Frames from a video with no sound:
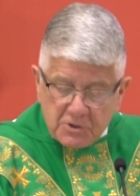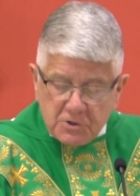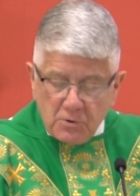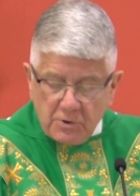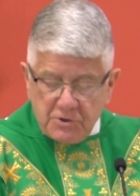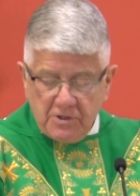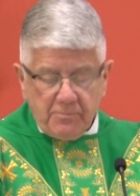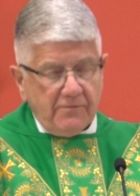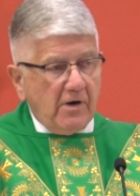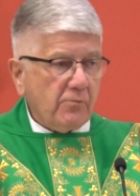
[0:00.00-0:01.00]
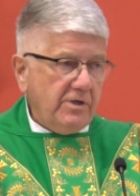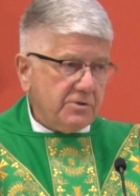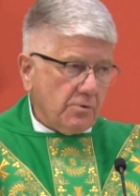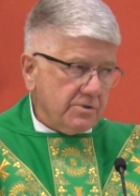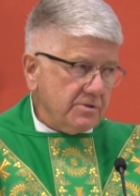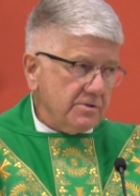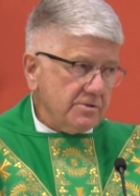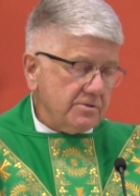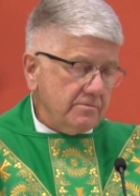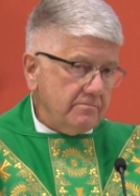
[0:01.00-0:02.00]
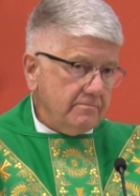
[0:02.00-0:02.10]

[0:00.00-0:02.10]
stewardship of our resources,